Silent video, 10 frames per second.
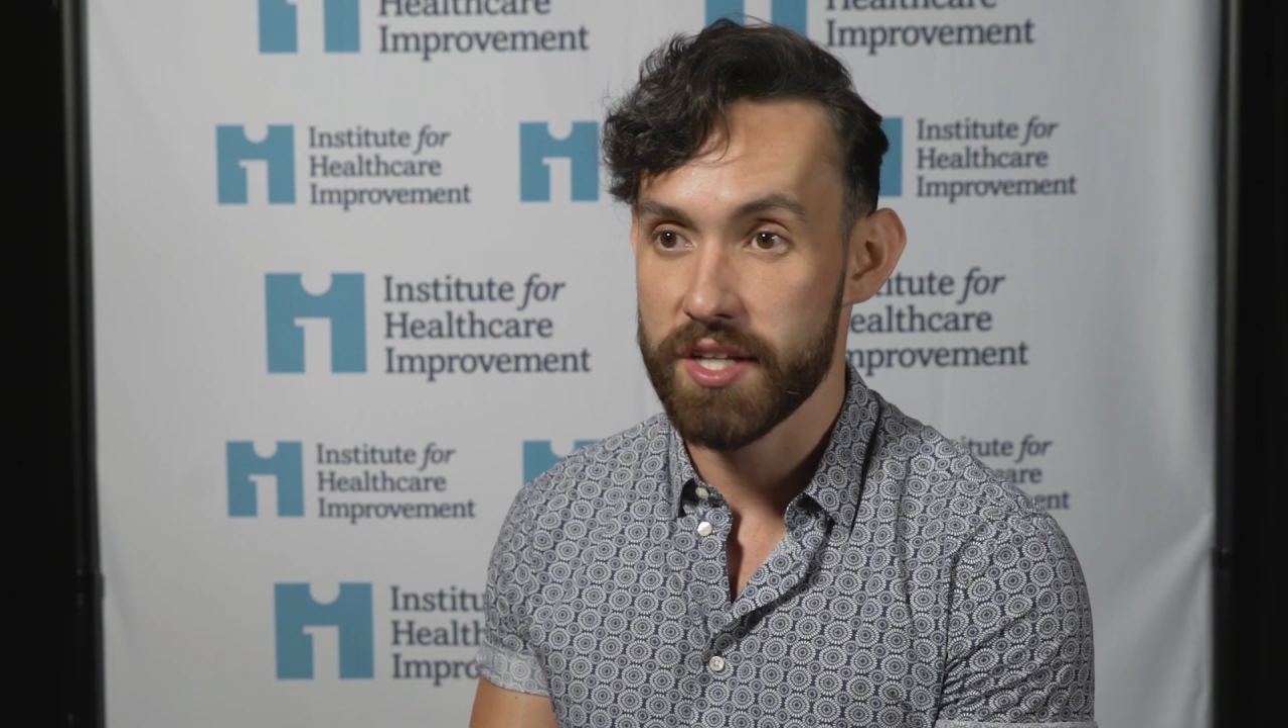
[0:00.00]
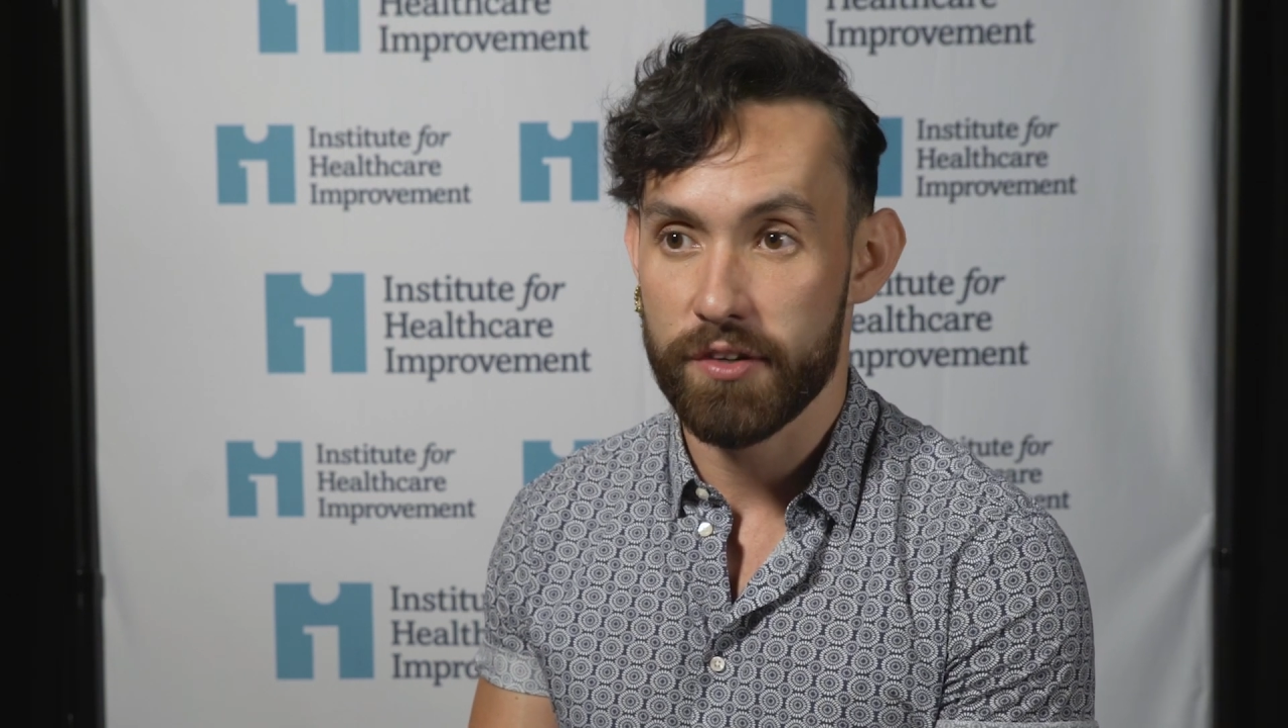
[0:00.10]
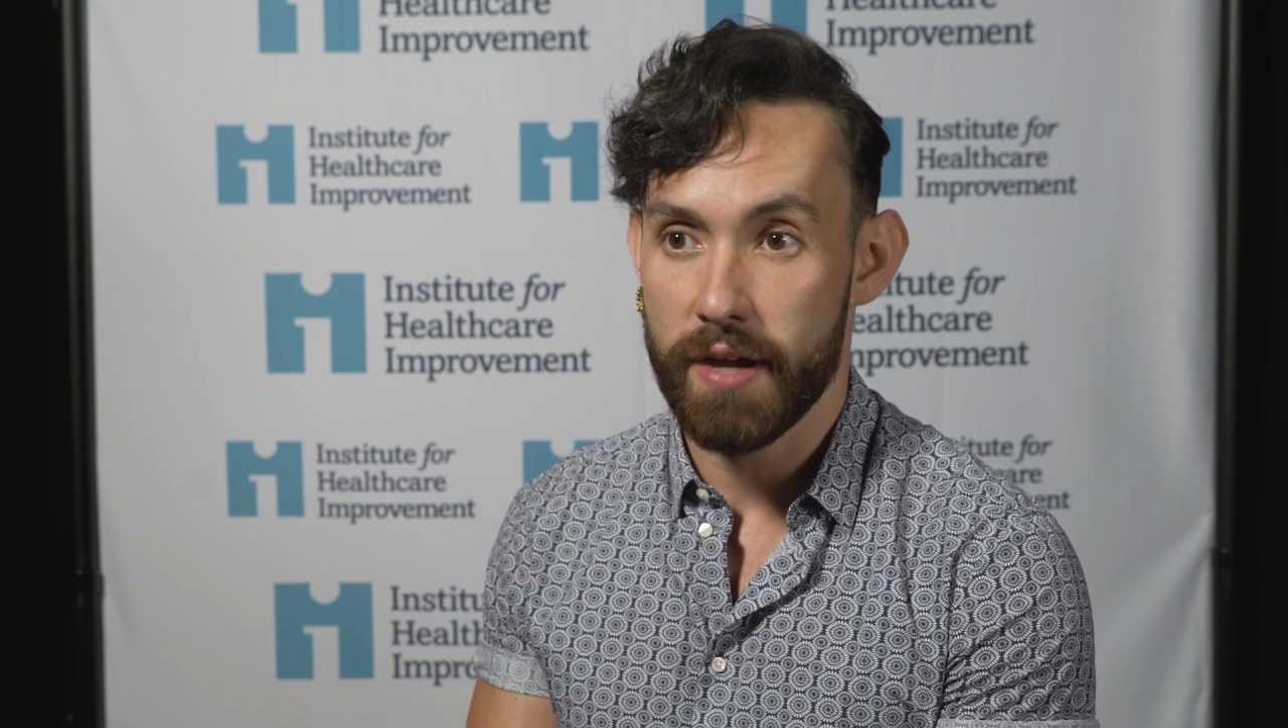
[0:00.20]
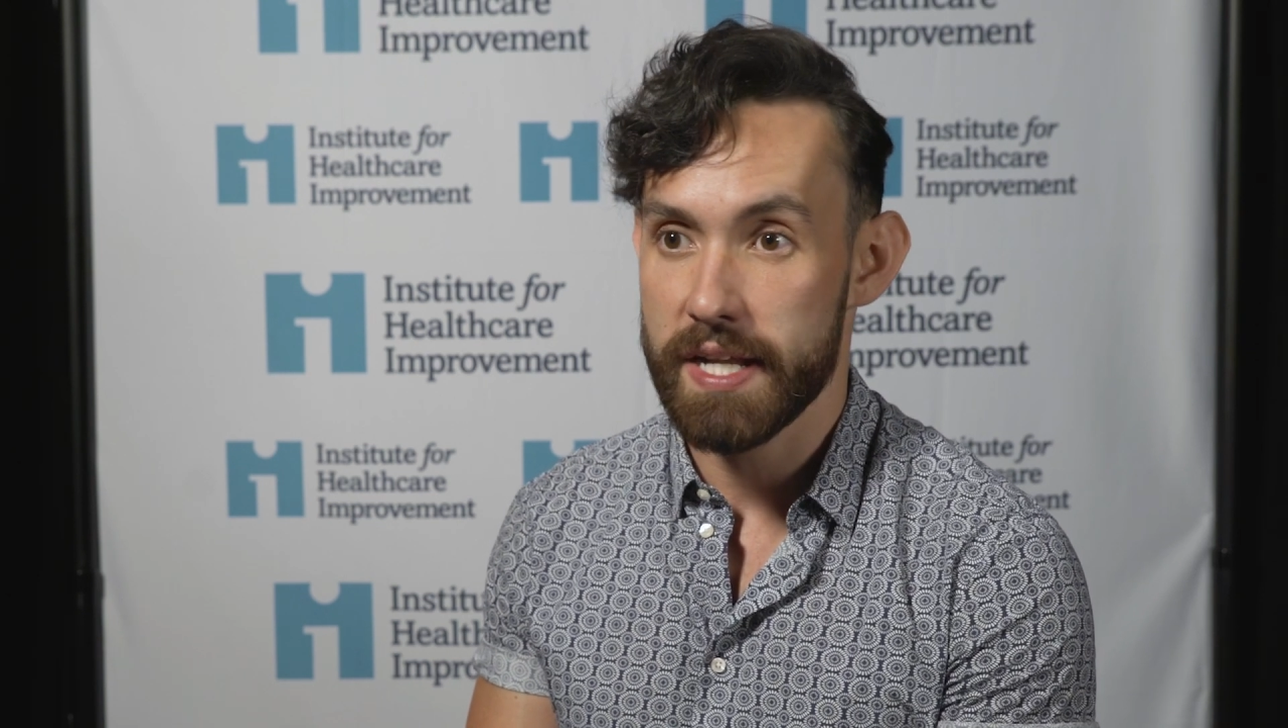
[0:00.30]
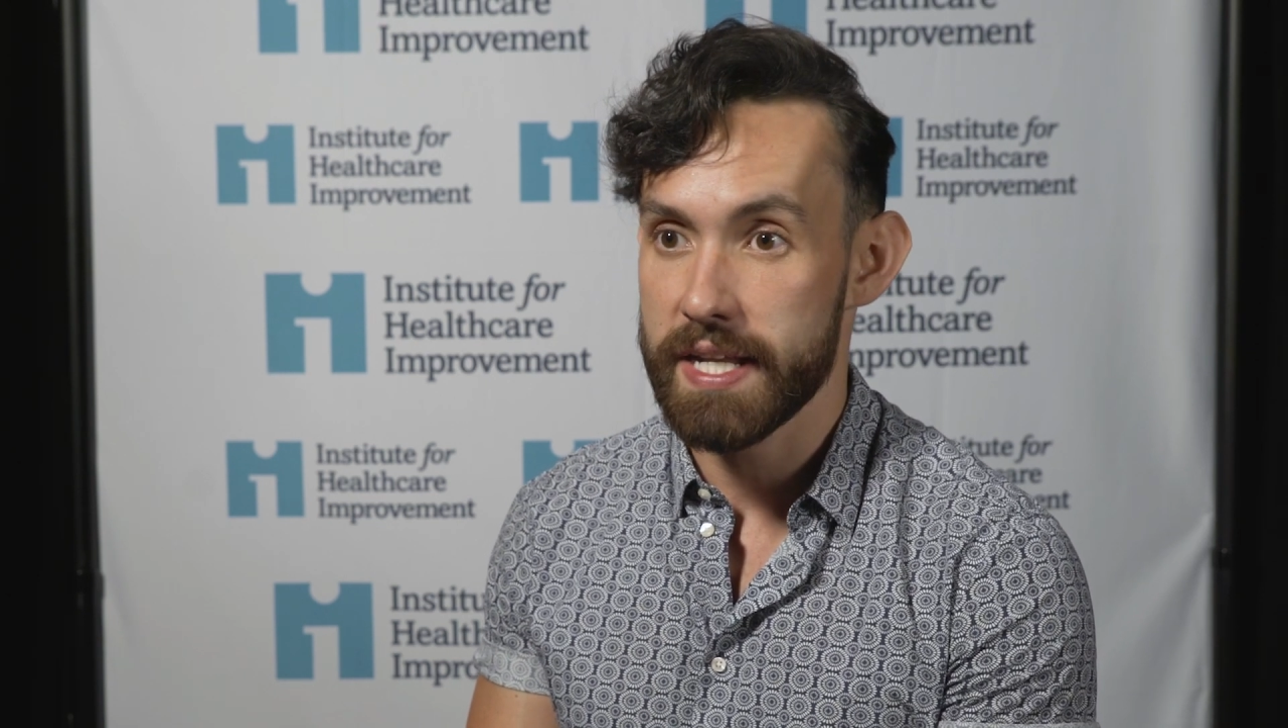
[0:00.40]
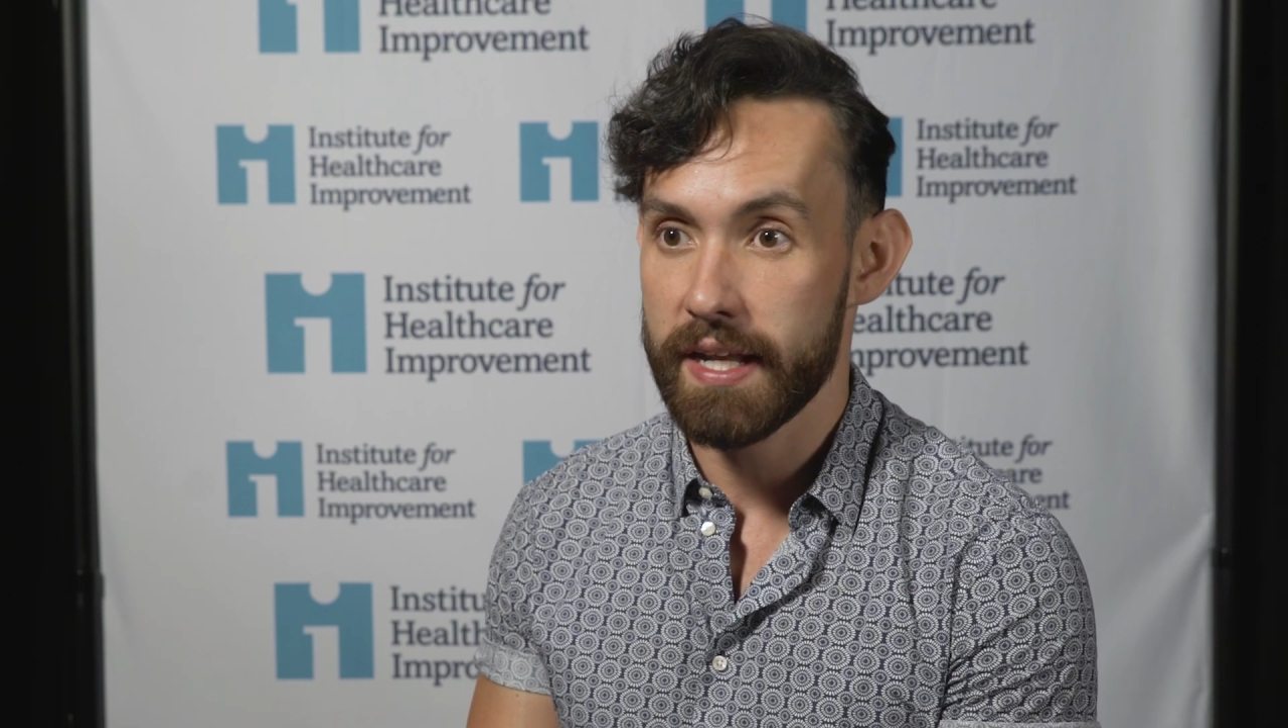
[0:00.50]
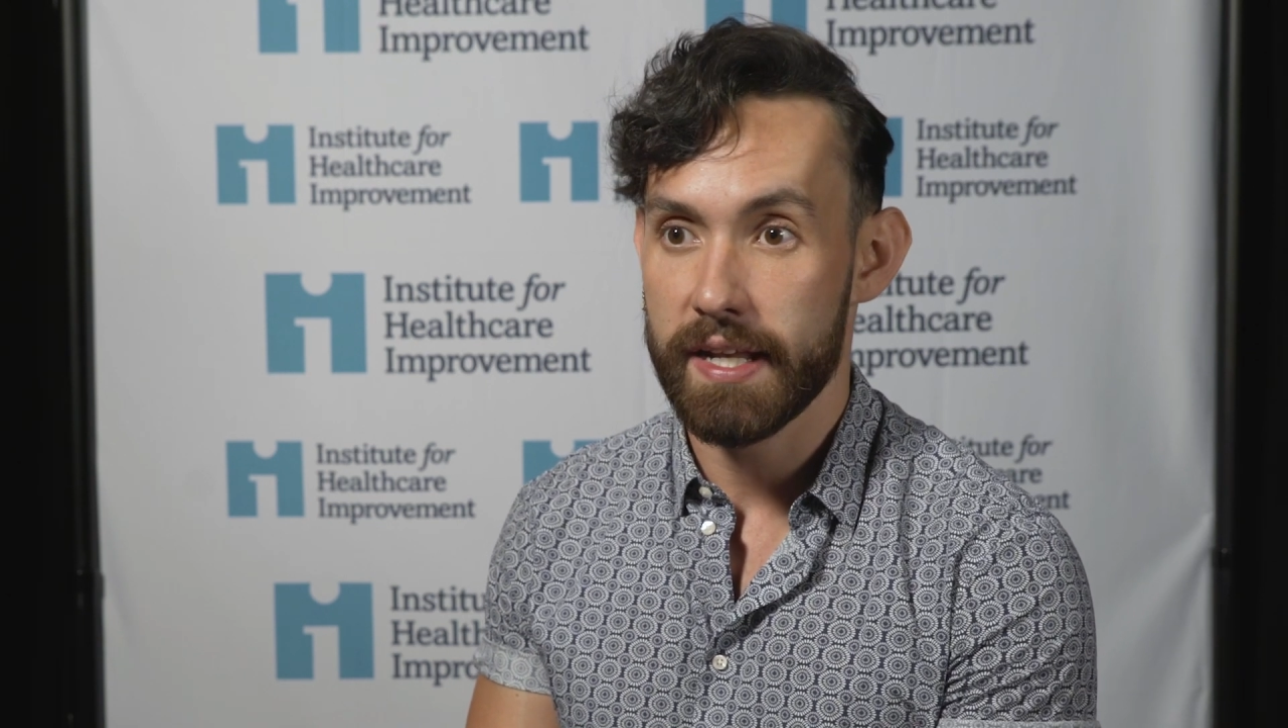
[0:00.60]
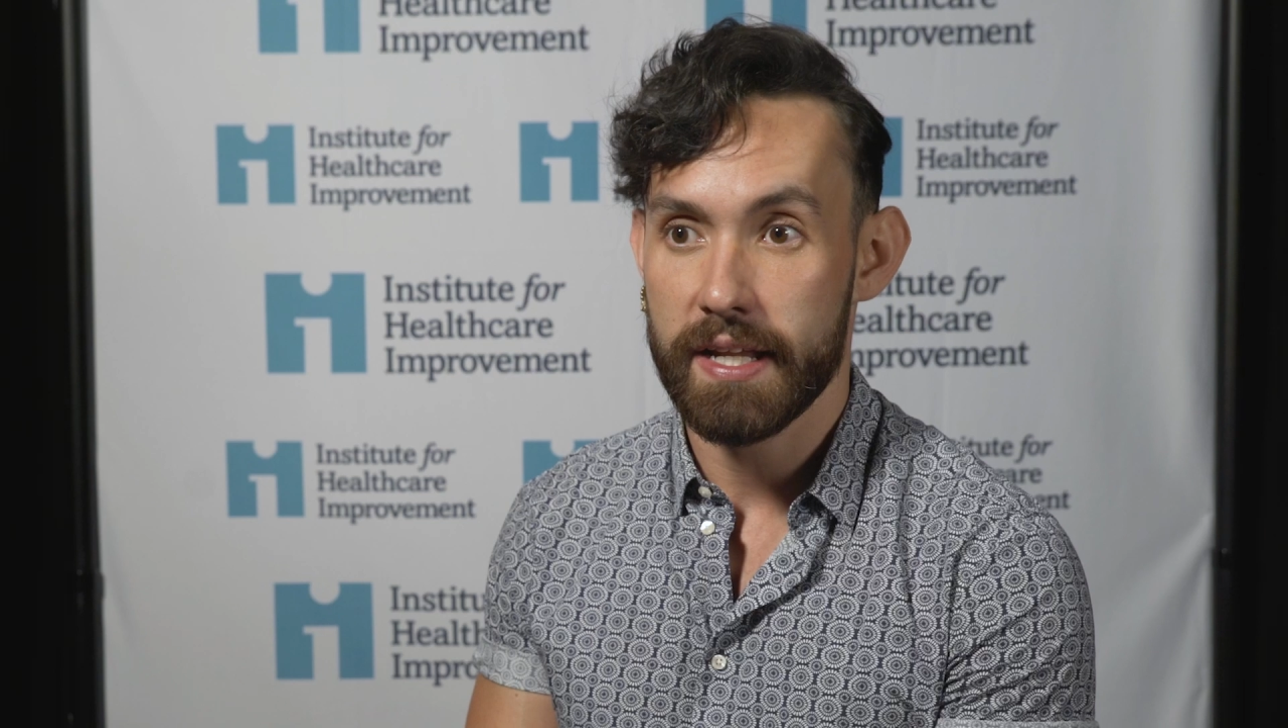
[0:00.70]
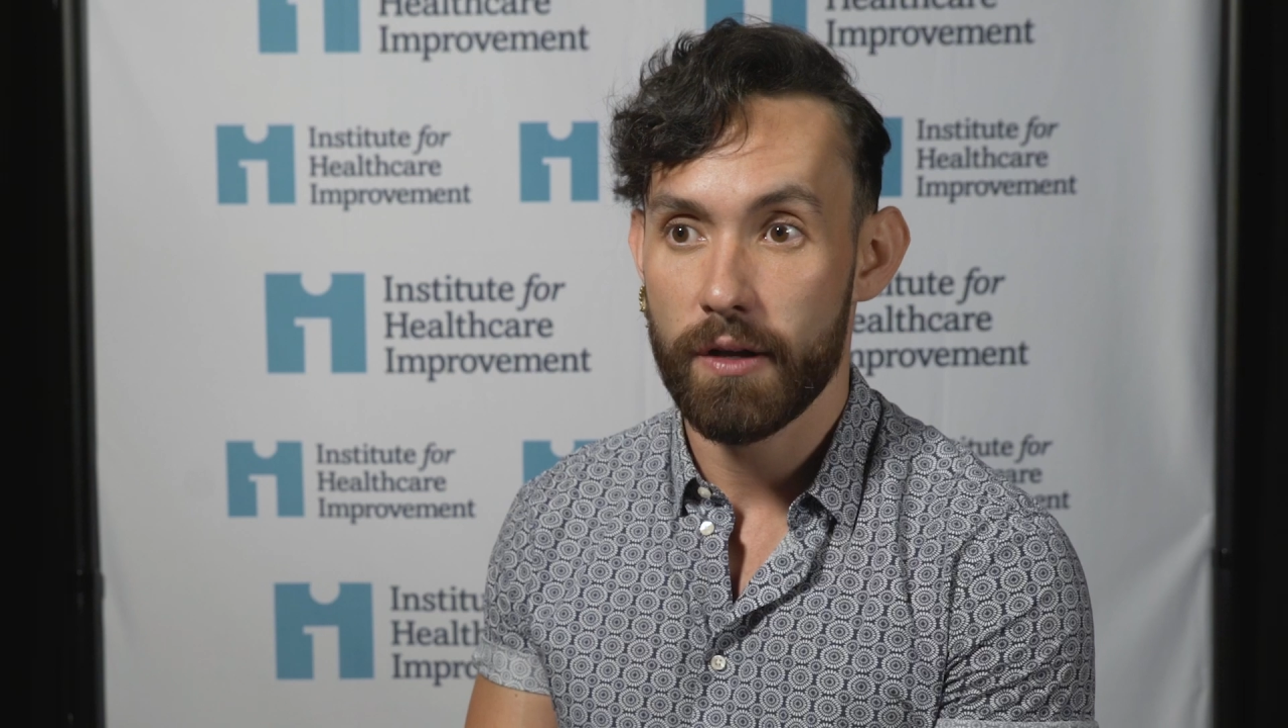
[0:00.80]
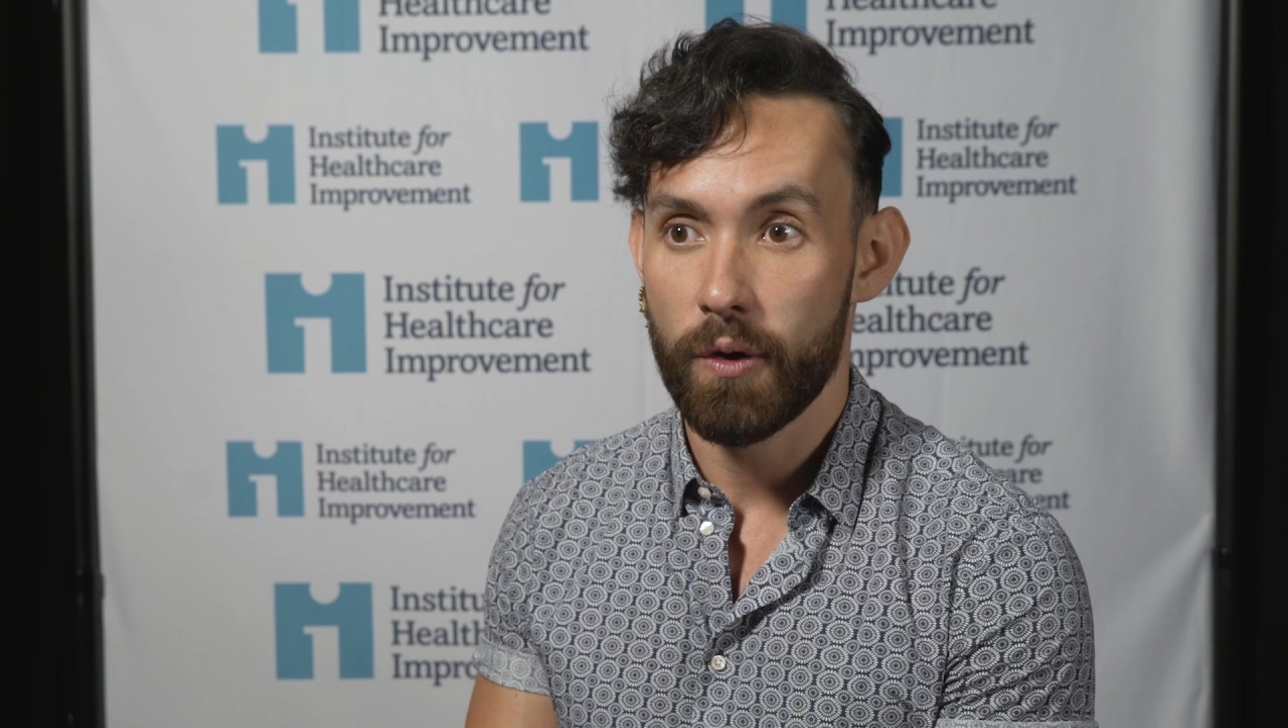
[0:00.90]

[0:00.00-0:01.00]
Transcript: gender identity